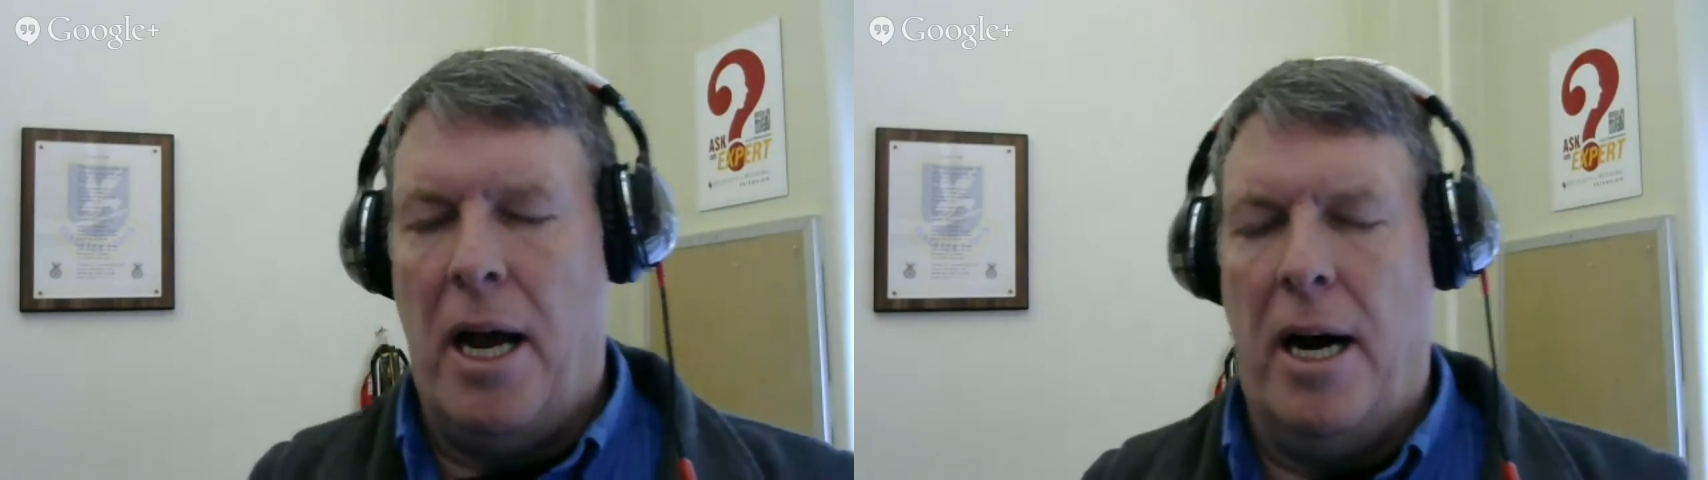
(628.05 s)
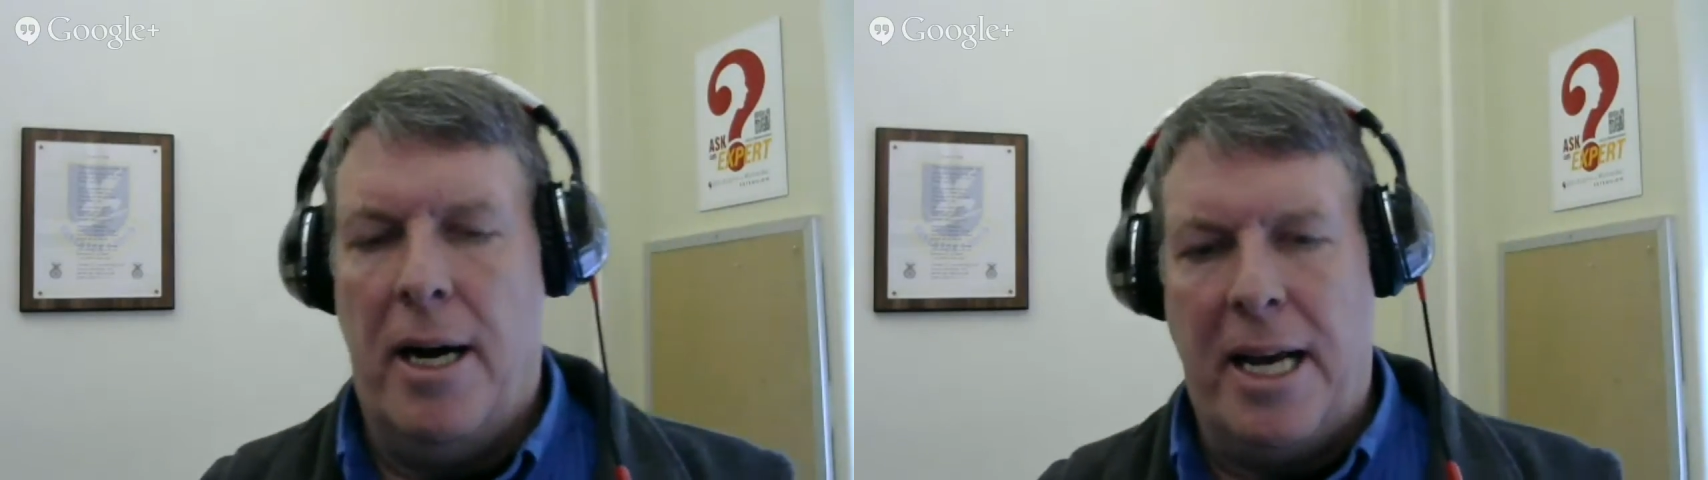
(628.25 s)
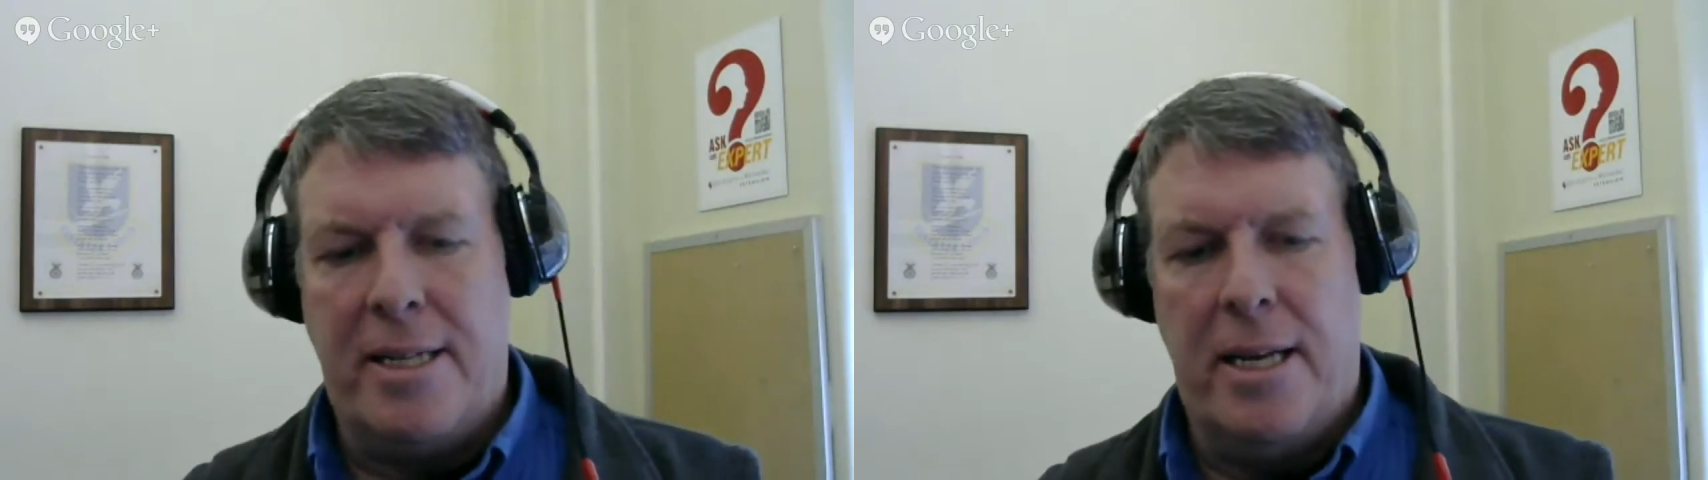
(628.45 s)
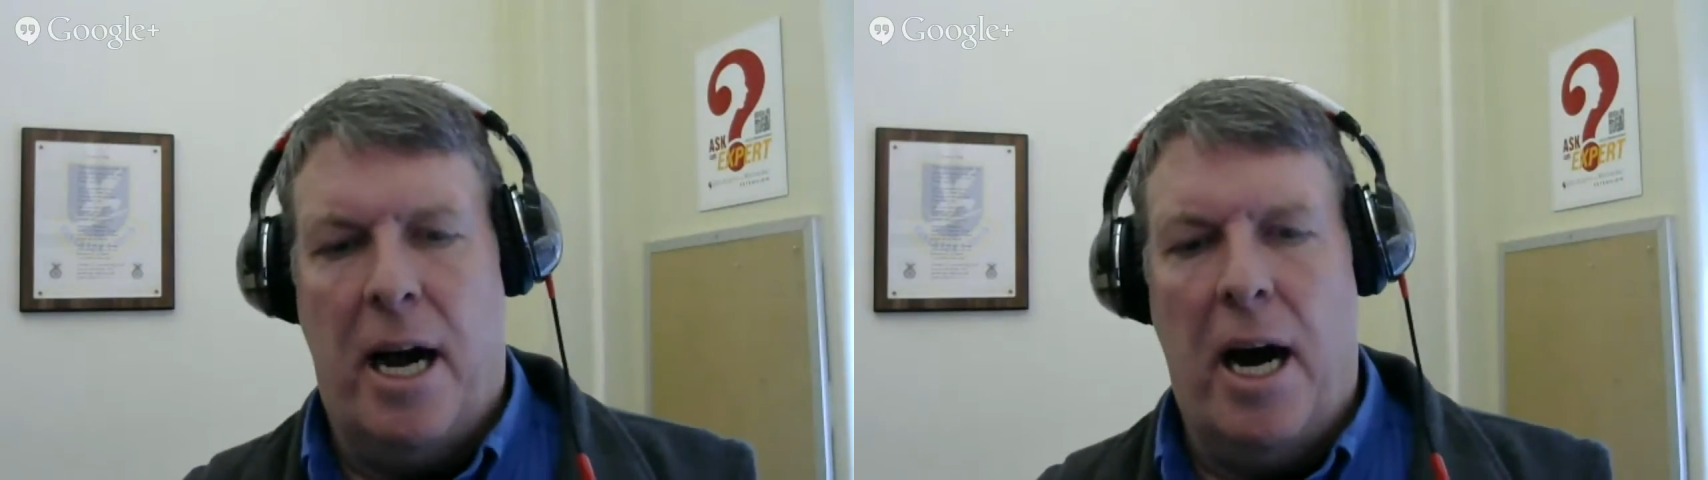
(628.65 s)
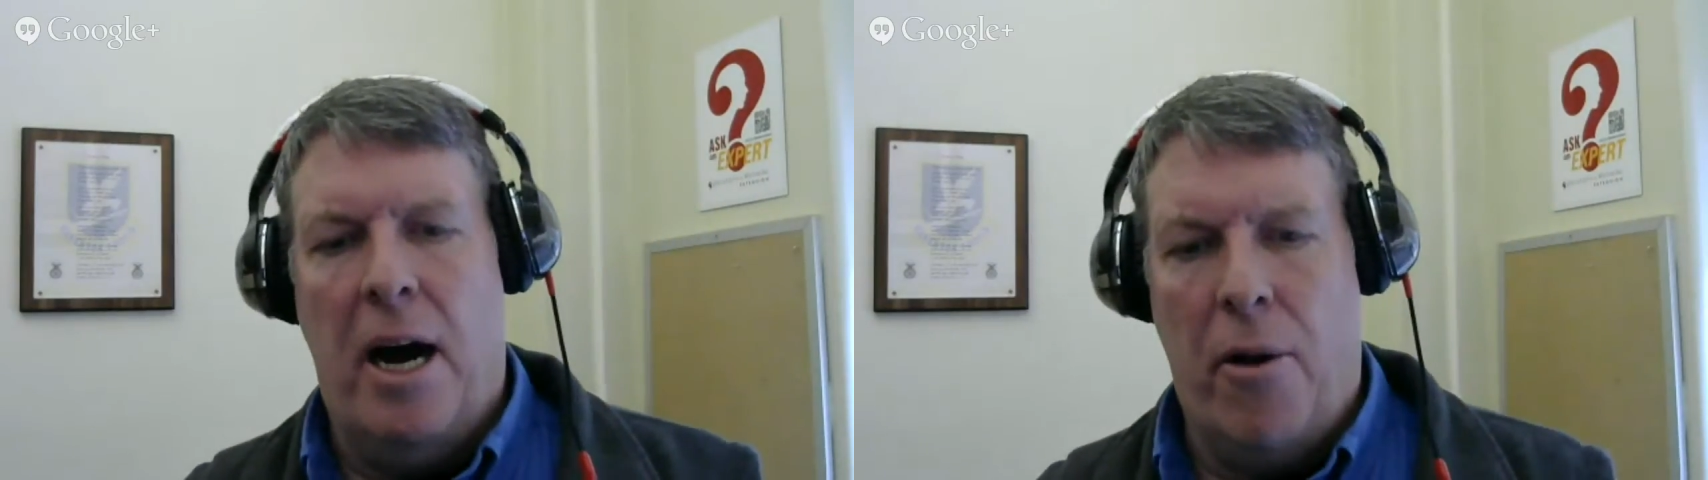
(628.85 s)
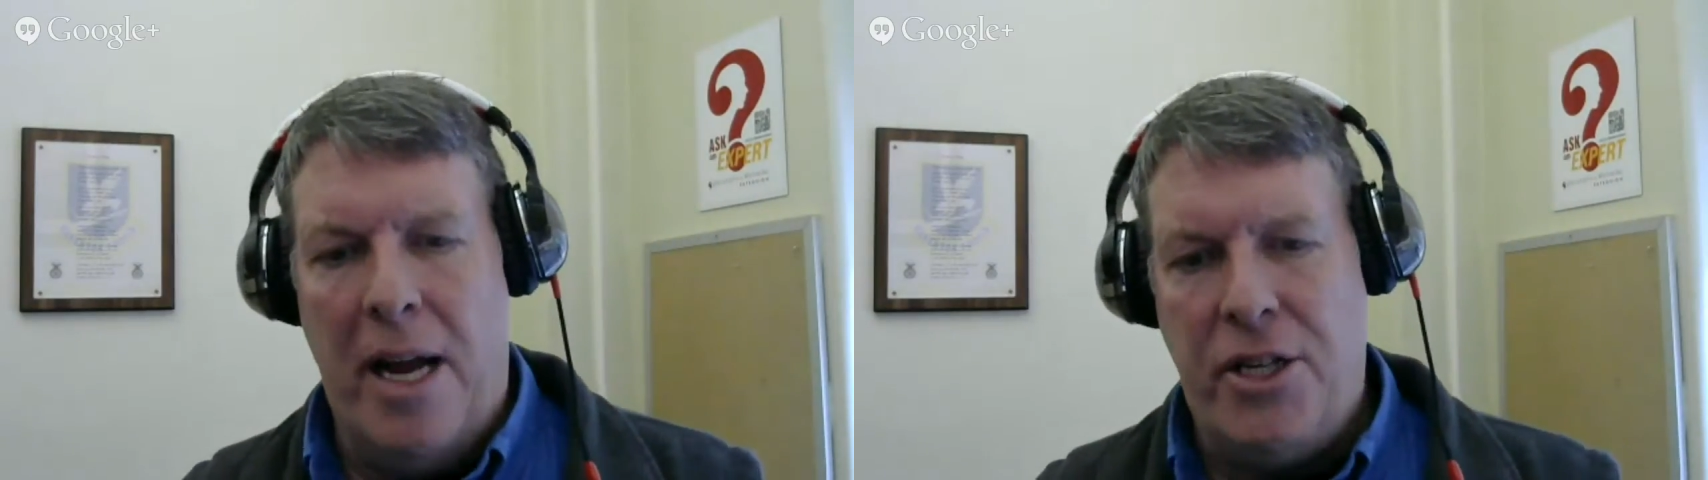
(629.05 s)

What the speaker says: other